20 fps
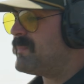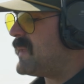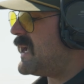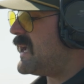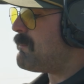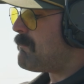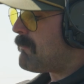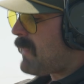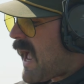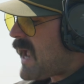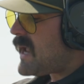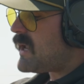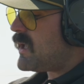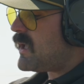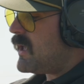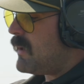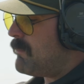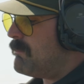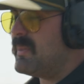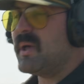it might
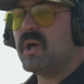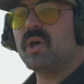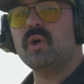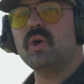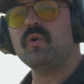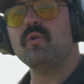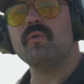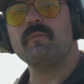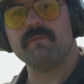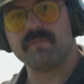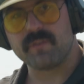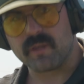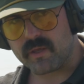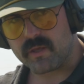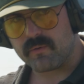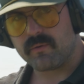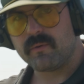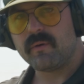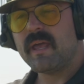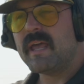behoove
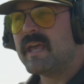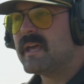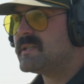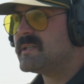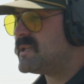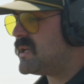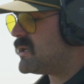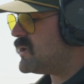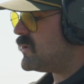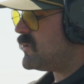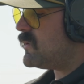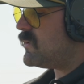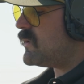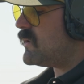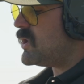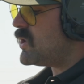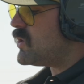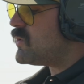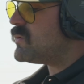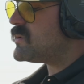you to
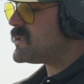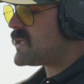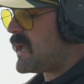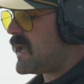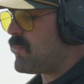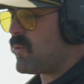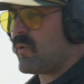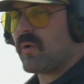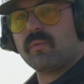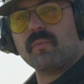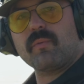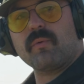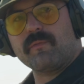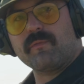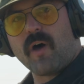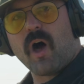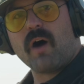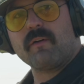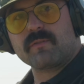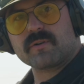use a more
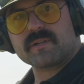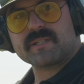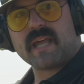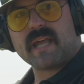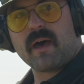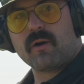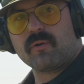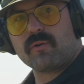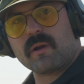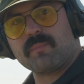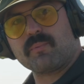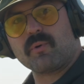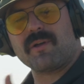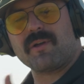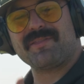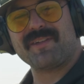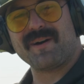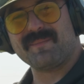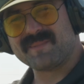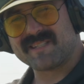revolver style grip or a
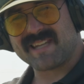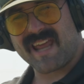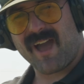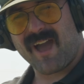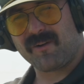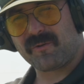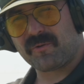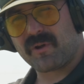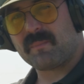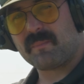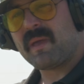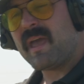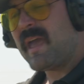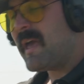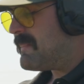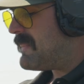thumbs down grip.